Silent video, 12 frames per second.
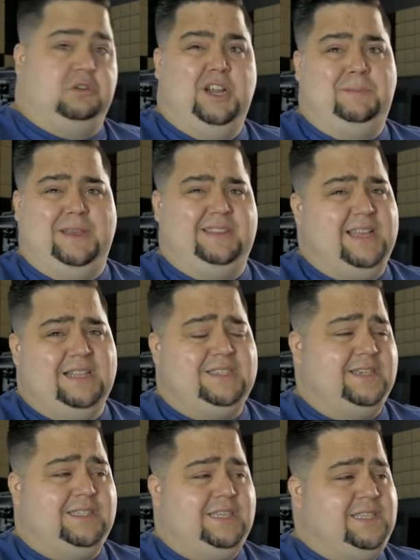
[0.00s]
could it be a
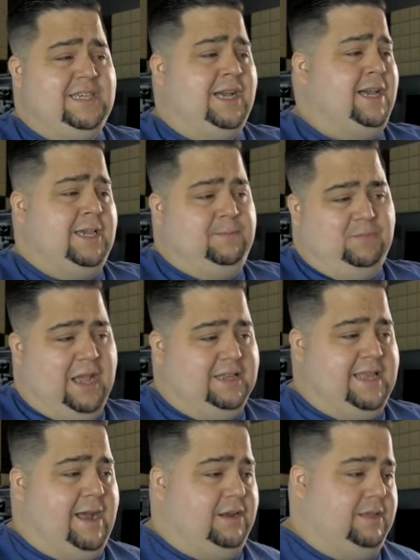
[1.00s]
1060 Ti? I
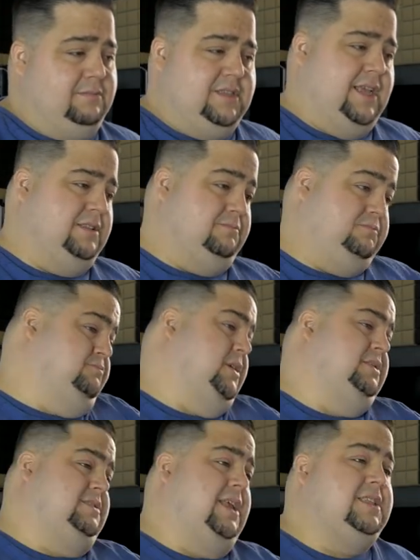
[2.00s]
doubt it.
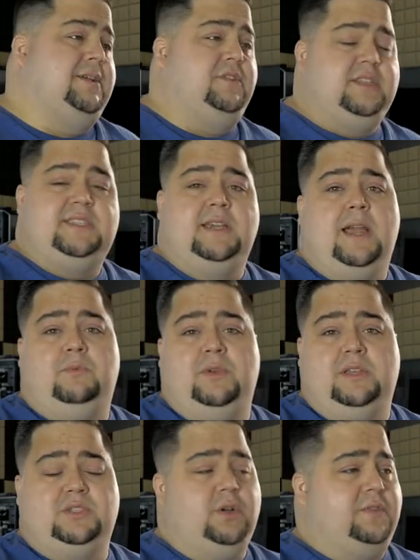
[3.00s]
But 1070 Ti,
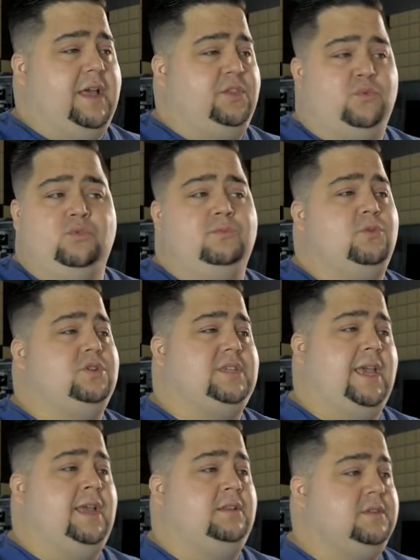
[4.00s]
we saw that in the rumors,
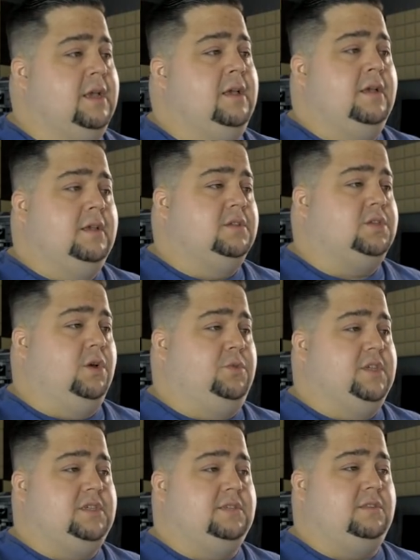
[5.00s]
and so
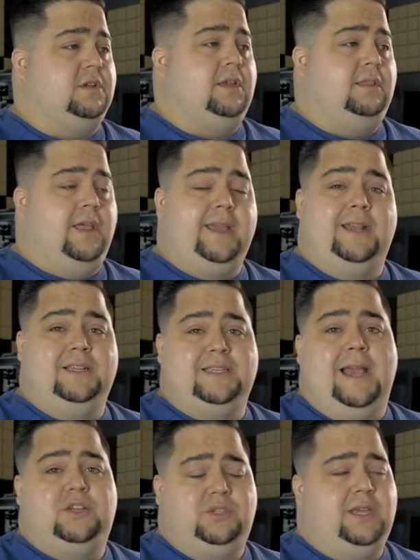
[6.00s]
this is looking like it is
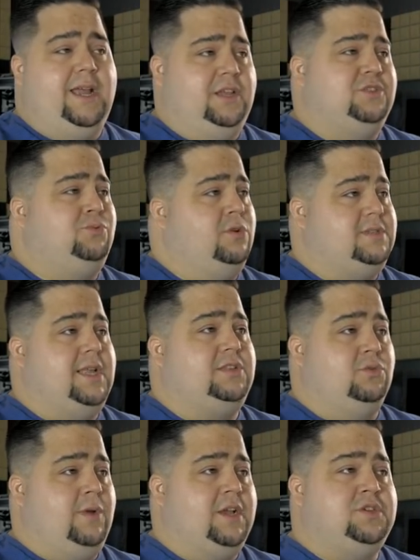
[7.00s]
actually heading towards that
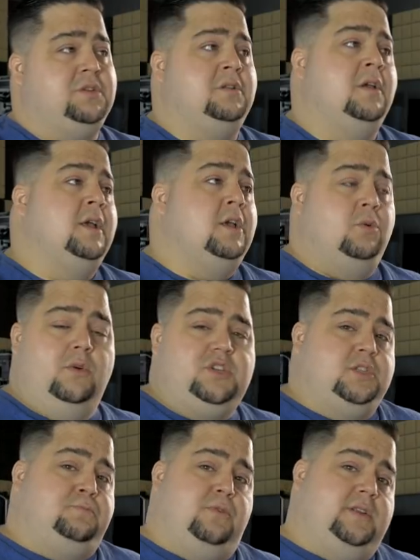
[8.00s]
direction, which
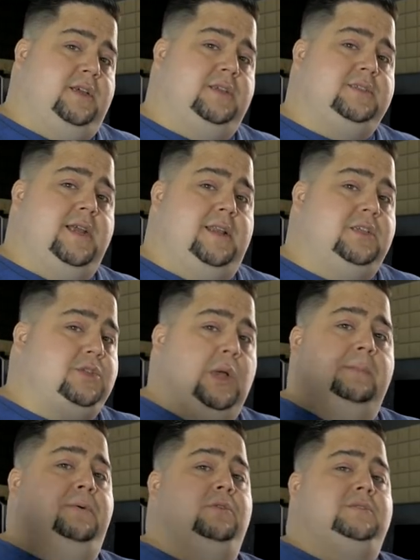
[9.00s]
is pretty exciting. So
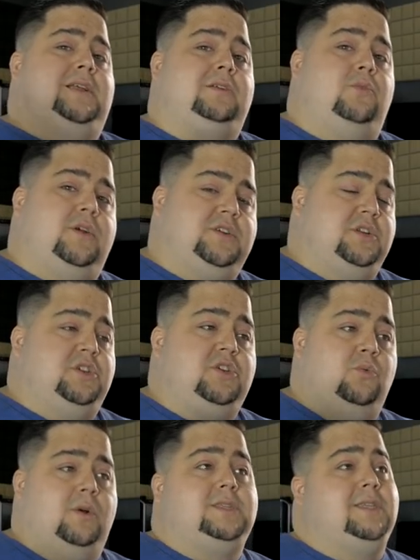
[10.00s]
I'll pose that question to you
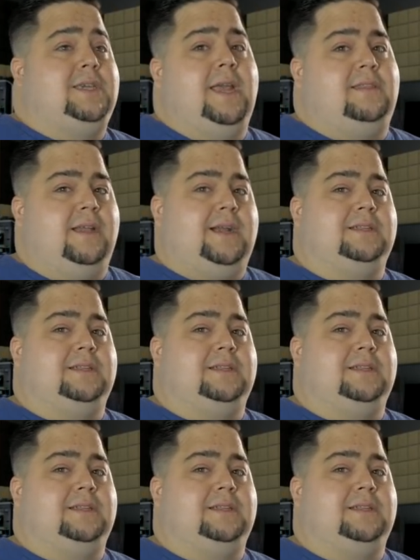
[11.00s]
once again, like I